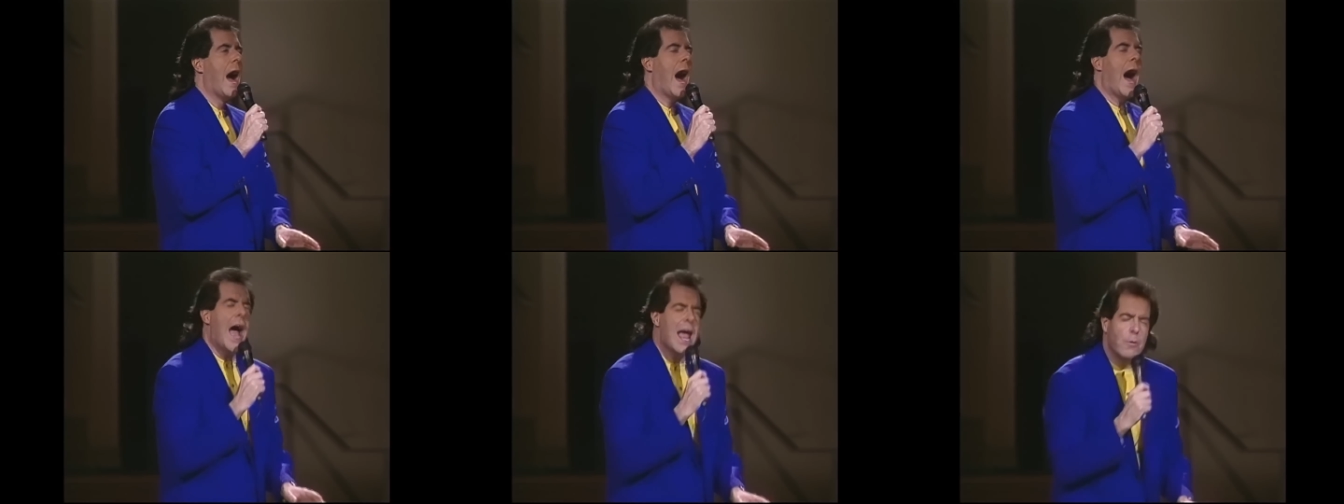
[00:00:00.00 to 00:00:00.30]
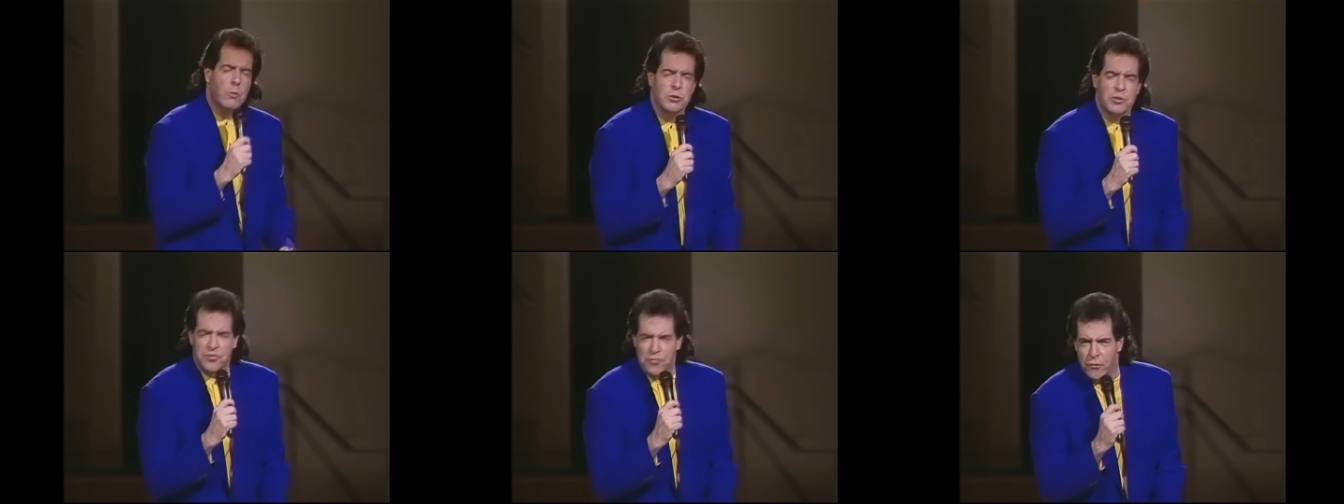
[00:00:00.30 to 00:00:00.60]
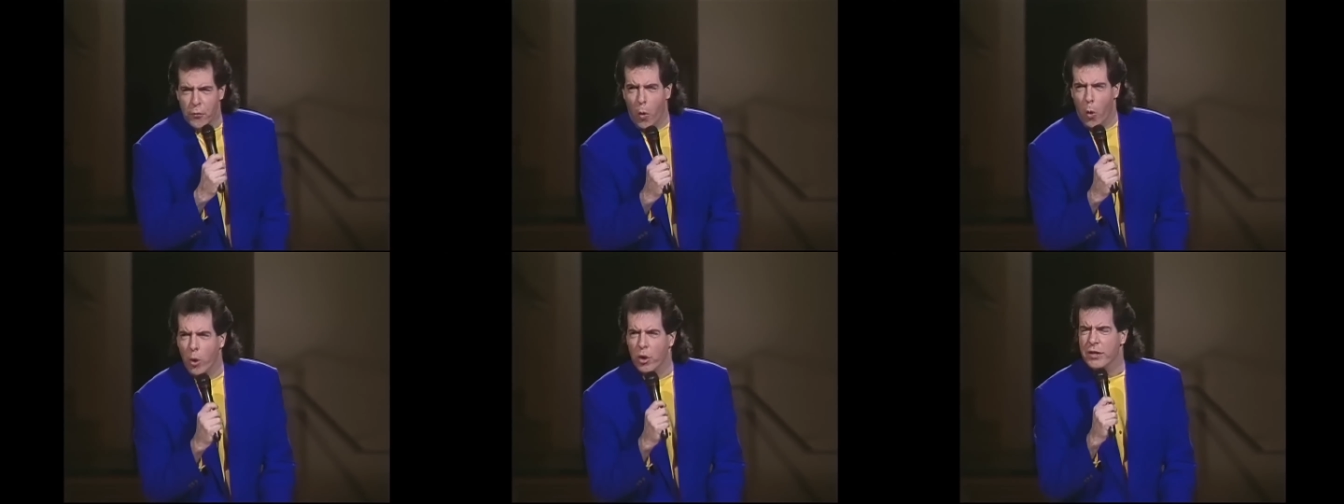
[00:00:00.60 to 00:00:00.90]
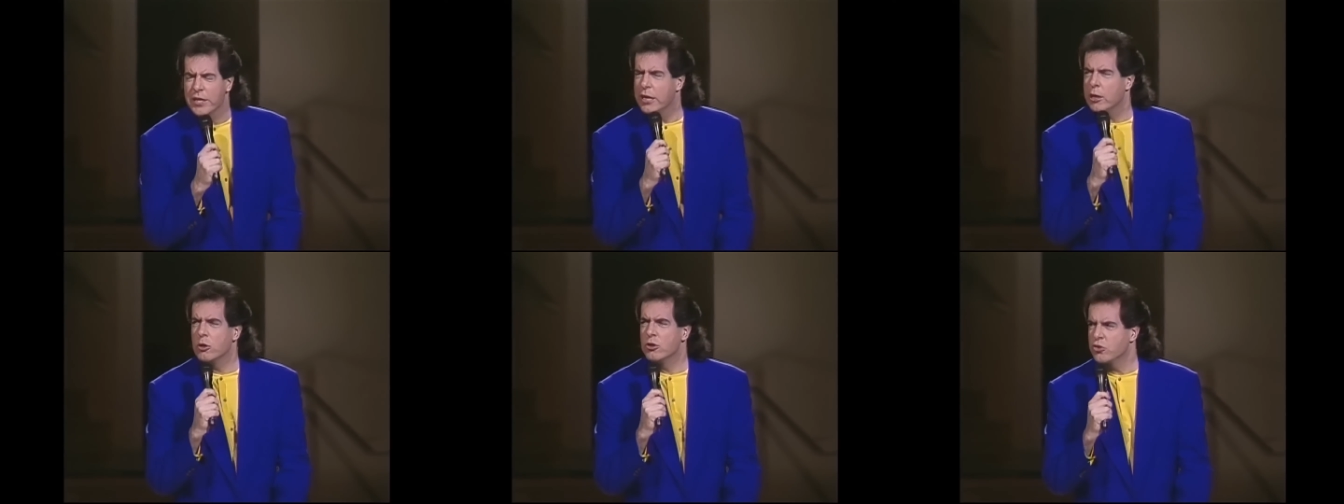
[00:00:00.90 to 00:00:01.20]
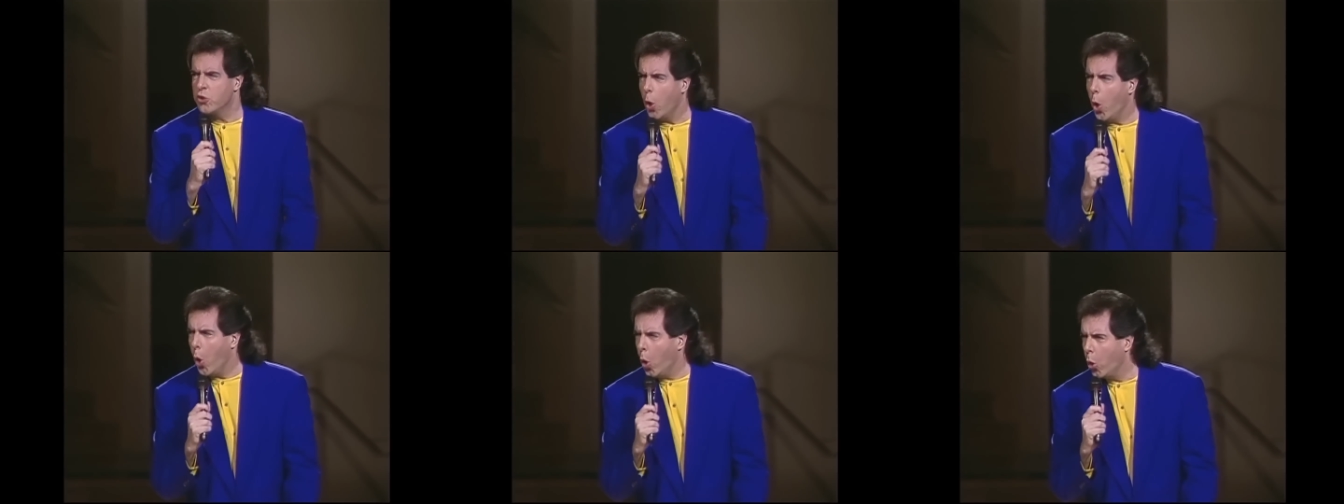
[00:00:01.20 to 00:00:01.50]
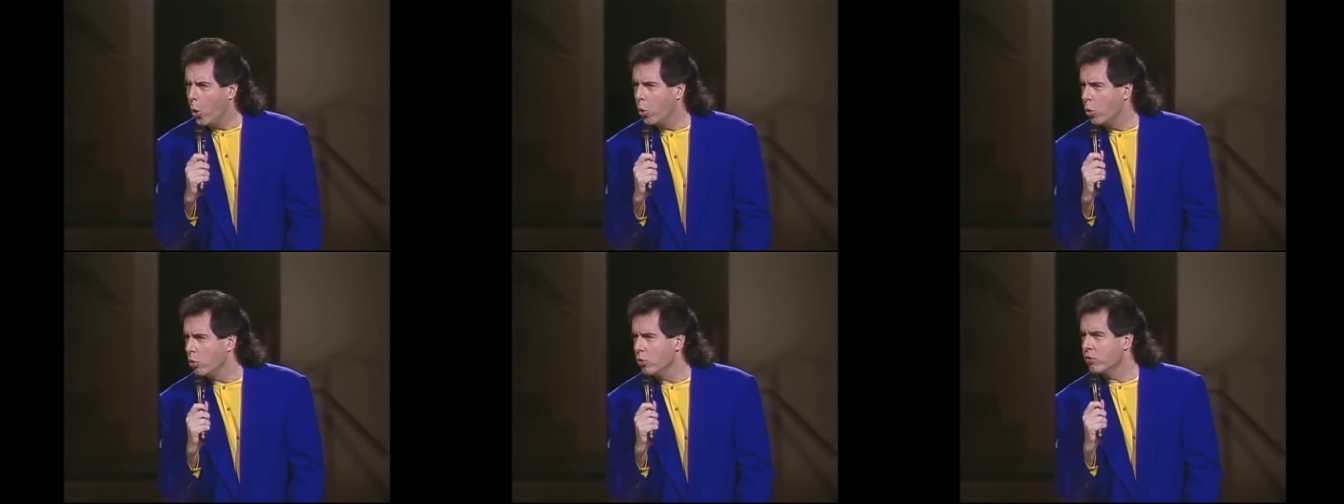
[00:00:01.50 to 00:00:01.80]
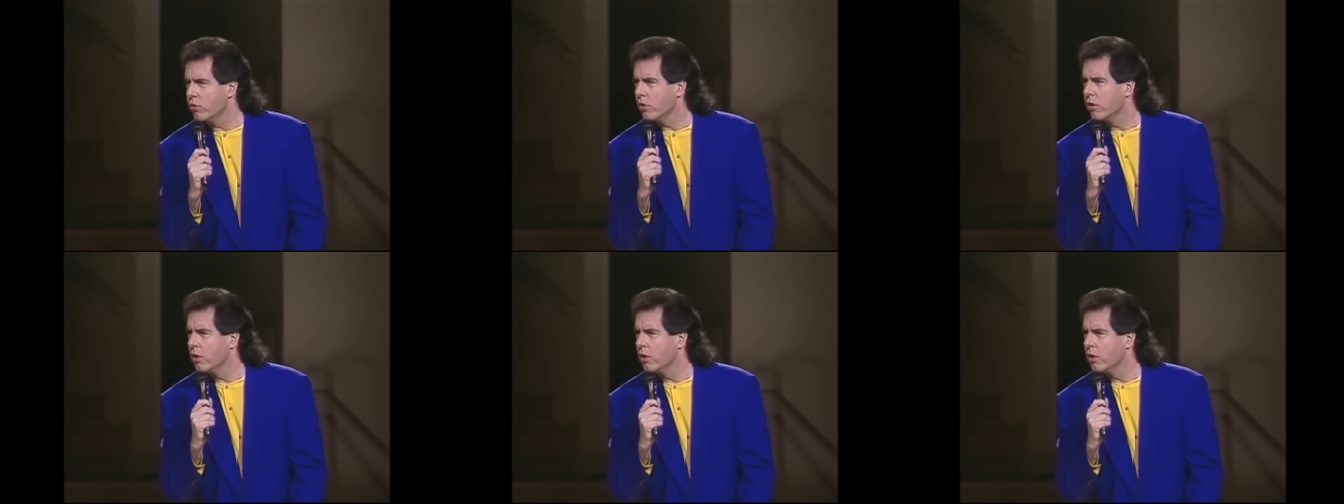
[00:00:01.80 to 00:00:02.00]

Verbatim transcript: I was four years old.